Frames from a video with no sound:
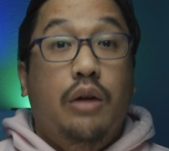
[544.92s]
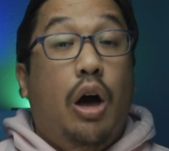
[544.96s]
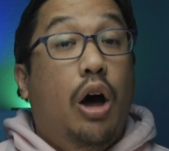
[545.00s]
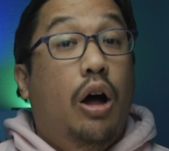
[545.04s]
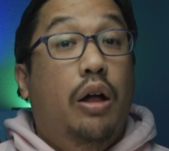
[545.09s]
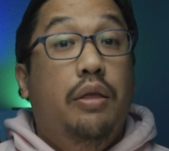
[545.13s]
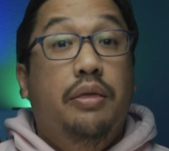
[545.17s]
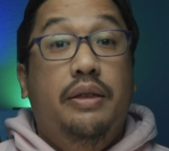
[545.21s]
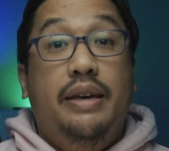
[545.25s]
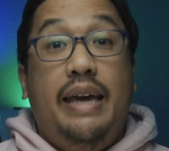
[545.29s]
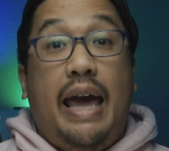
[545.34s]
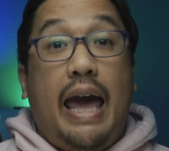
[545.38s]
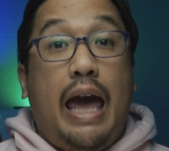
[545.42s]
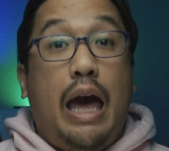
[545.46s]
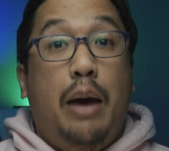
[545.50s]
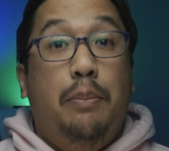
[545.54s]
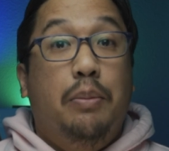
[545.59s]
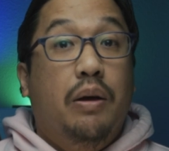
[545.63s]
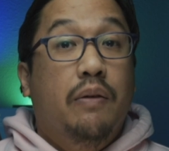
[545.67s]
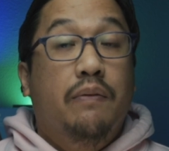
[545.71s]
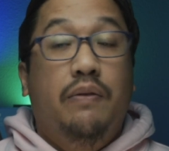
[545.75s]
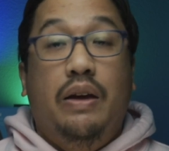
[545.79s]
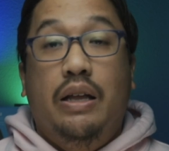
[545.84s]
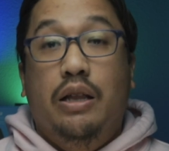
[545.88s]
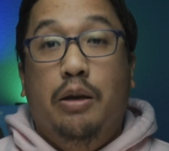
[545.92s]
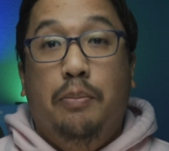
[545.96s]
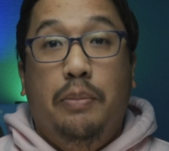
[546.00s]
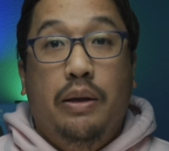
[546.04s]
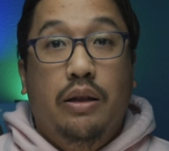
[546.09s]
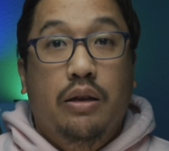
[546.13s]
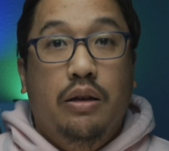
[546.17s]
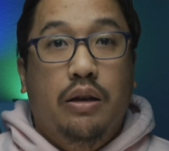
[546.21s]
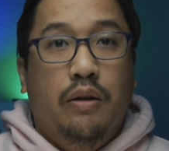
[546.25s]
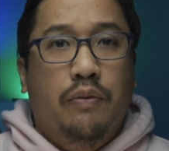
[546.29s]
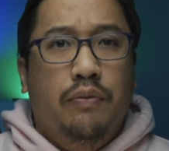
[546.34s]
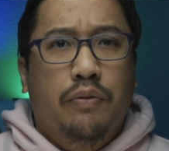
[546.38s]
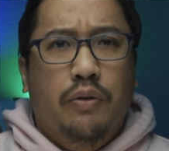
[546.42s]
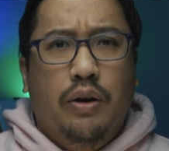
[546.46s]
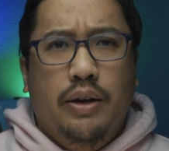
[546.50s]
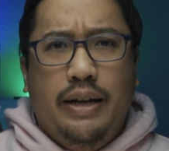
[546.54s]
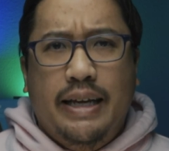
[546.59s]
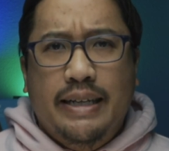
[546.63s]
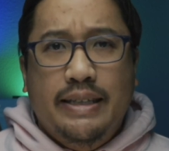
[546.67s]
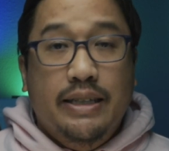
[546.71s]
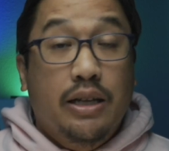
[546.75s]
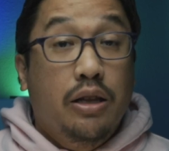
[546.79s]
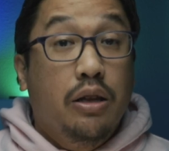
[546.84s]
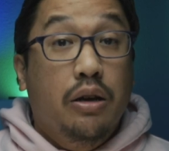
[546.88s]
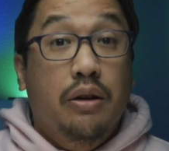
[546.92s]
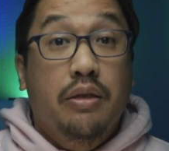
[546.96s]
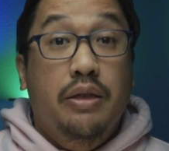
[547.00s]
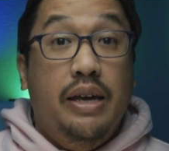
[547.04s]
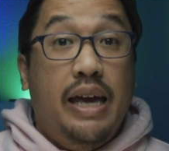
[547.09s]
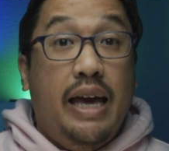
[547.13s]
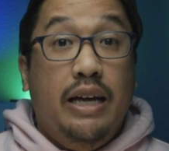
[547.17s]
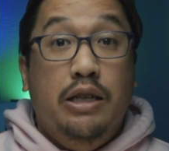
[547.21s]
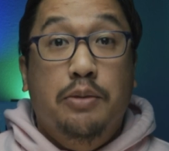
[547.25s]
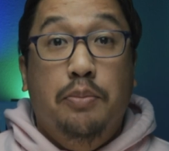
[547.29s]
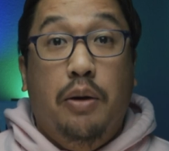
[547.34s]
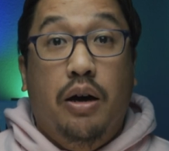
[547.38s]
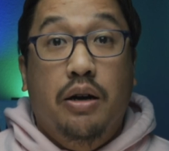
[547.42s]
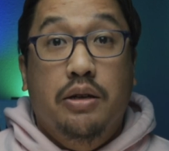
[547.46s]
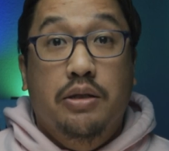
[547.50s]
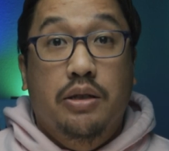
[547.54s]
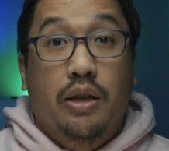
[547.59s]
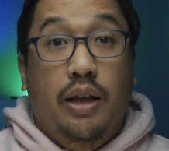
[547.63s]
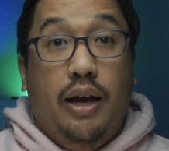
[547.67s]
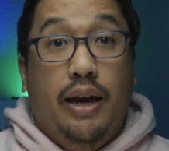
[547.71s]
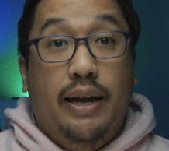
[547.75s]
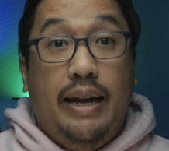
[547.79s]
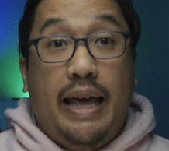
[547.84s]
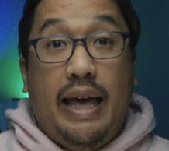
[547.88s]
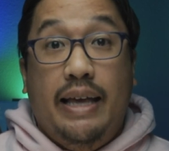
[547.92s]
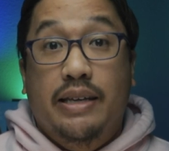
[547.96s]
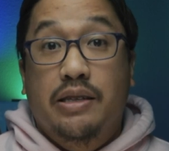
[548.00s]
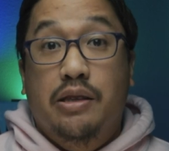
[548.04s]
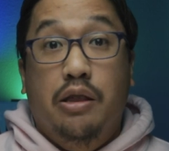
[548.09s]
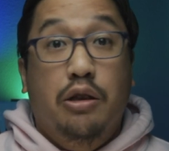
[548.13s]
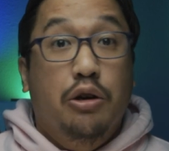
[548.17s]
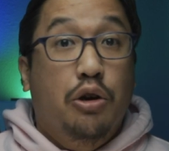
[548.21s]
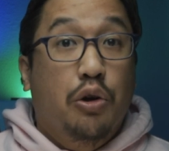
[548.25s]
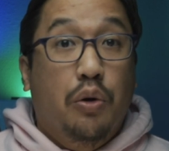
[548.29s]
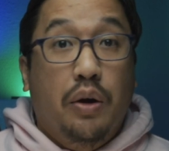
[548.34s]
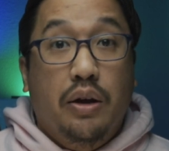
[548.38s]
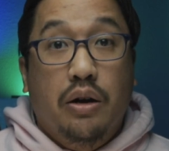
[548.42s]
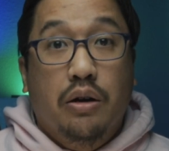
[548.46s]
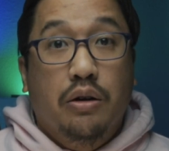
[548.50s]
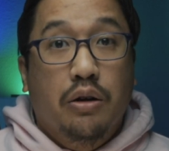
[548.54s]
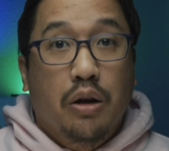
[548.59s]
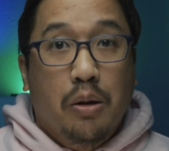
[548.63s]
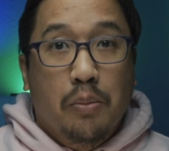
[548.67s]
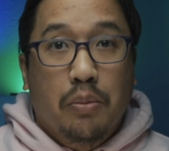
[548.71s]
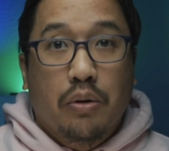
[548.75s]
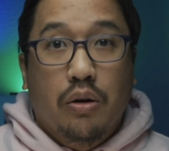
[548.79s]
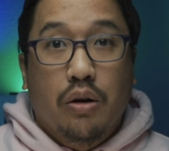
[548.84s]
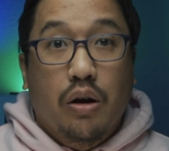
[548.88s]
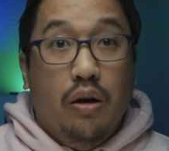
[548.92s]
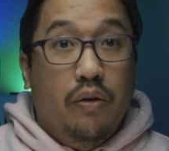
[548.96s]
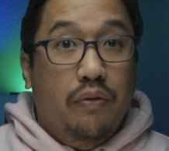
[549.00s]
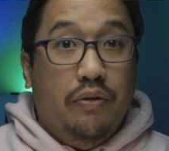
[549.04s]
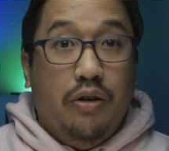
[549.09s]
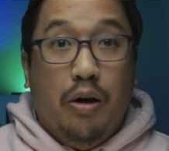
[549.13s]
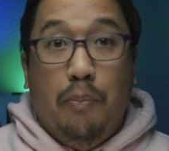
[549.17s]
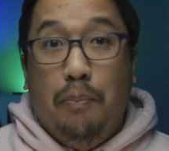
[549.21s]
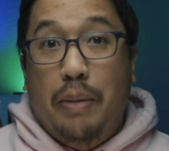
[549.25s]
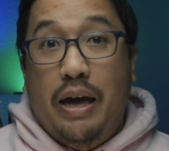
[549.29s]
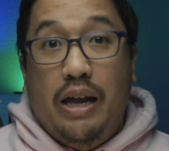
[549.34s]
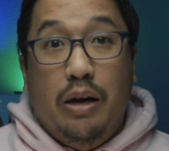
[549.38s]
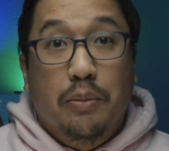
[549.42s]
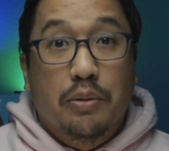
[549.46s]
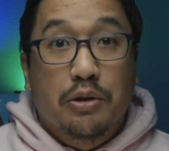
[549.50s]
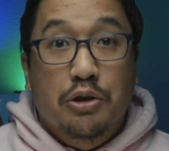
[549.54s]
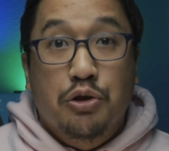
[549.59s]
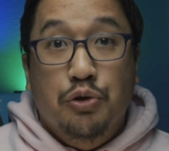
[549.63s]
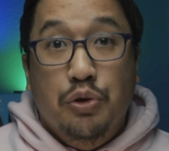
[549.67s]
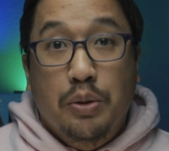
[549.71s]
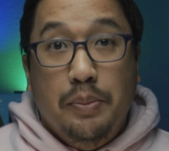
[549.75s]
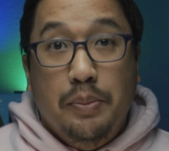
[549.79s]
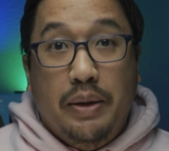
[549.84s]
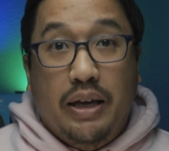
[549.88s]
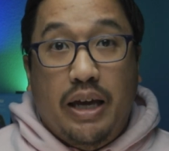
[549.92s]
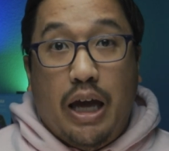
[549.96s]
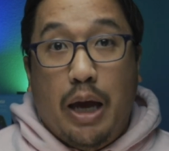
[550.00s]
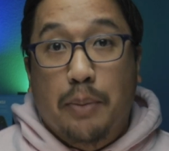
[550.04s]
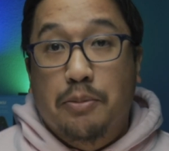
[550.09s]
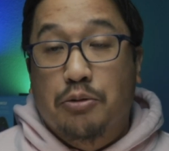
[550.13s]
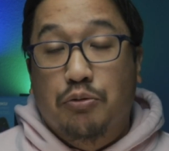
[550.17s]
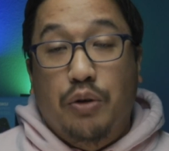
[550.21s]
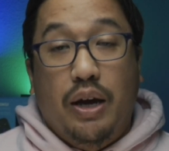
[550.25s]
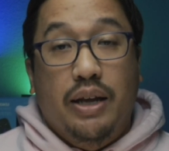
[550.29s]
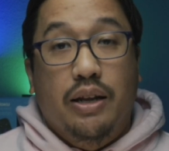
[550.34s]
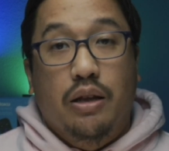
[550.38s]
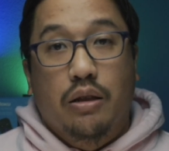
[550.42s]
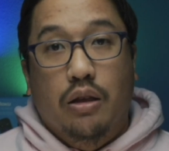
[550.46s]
On the app availability front, it's clear the Xbox line has the greater number of compatible streaming apps right